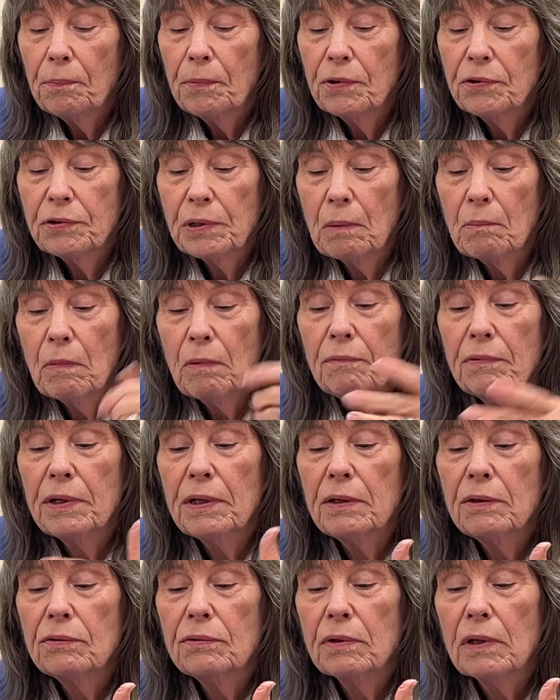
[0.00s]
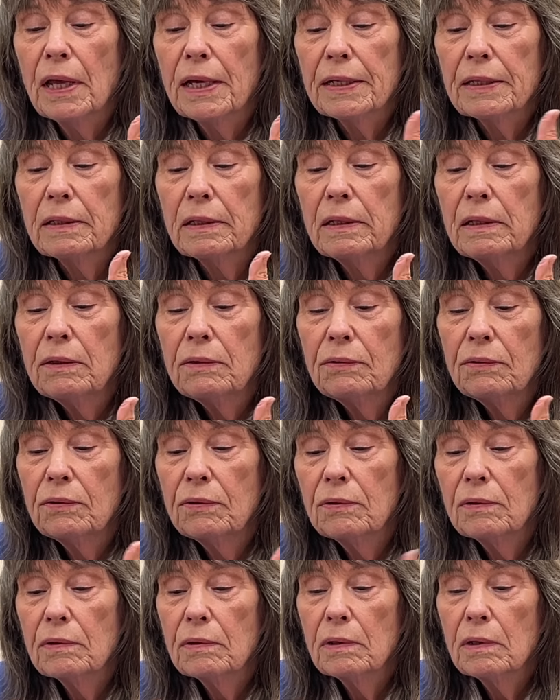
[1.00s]
some of it is like
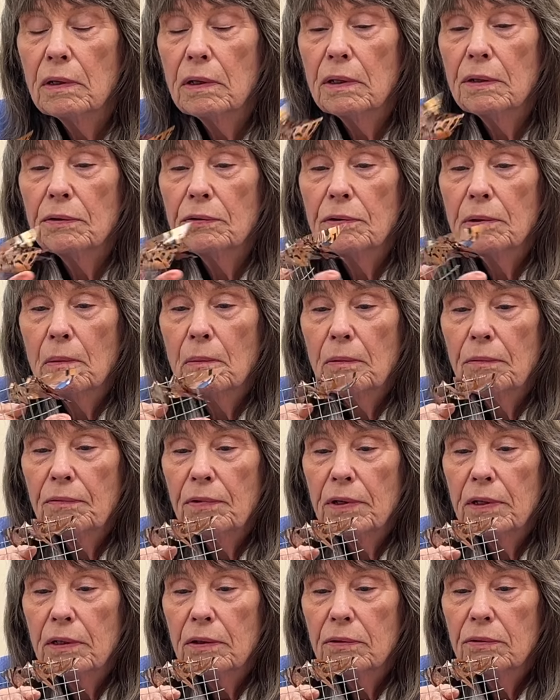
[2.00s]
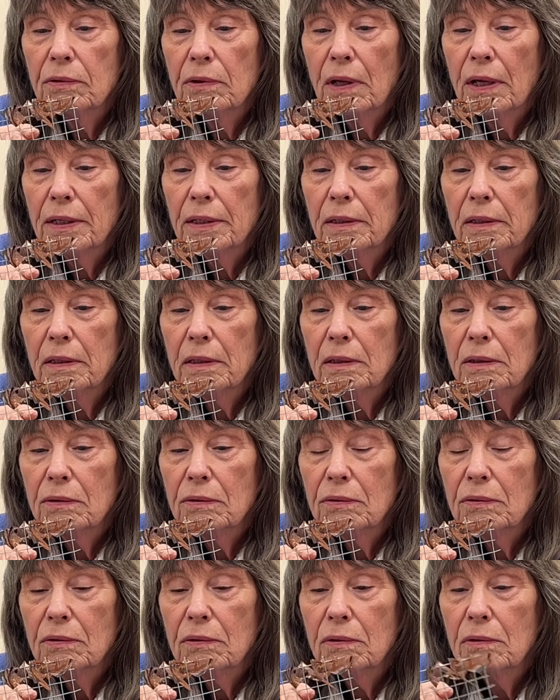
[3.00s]
this, and some of it is like
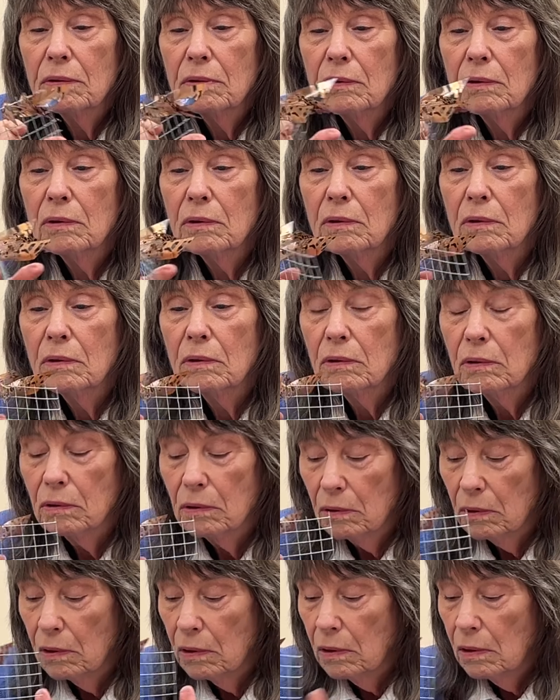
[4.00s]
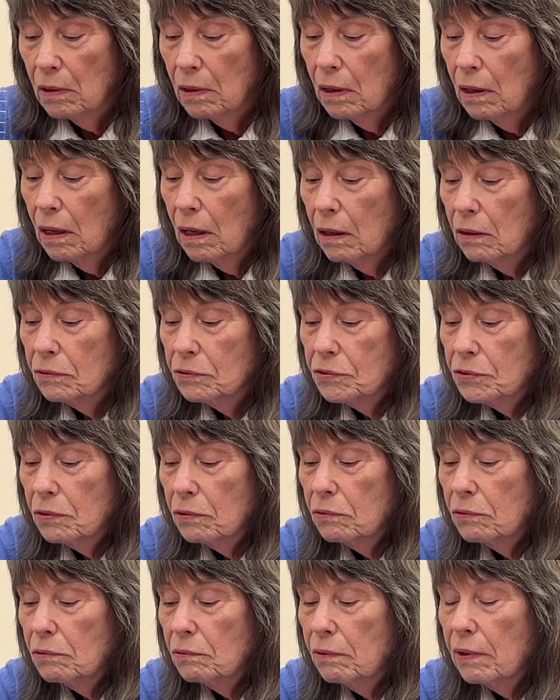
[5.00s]
this. I'll
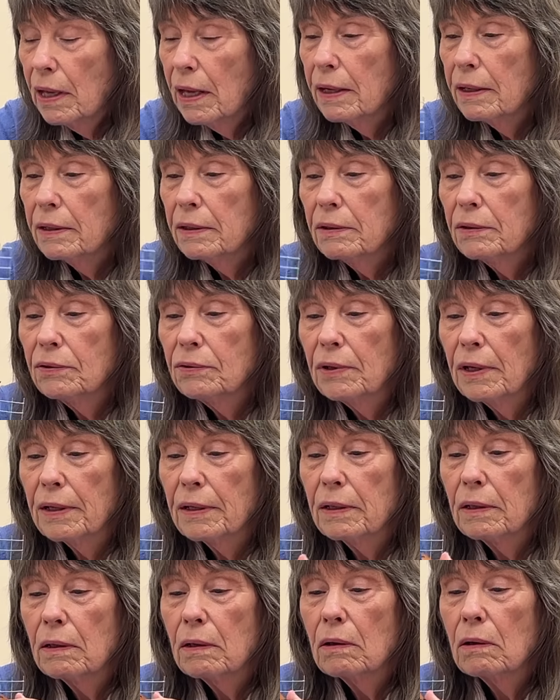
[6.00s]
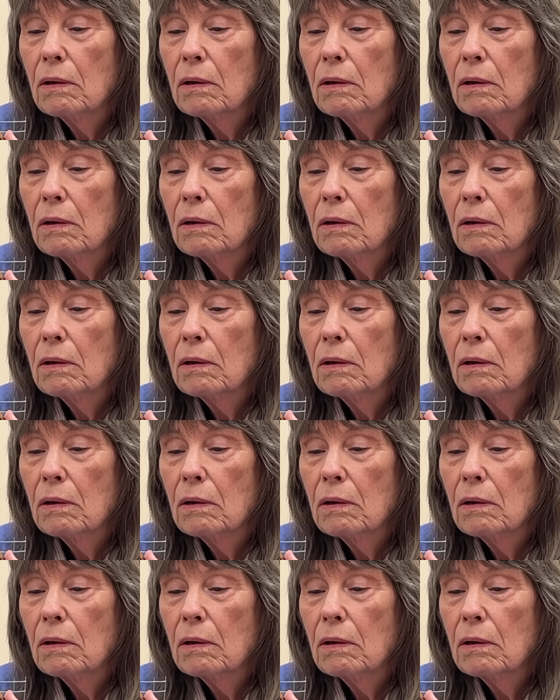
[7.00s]
show you that in a second.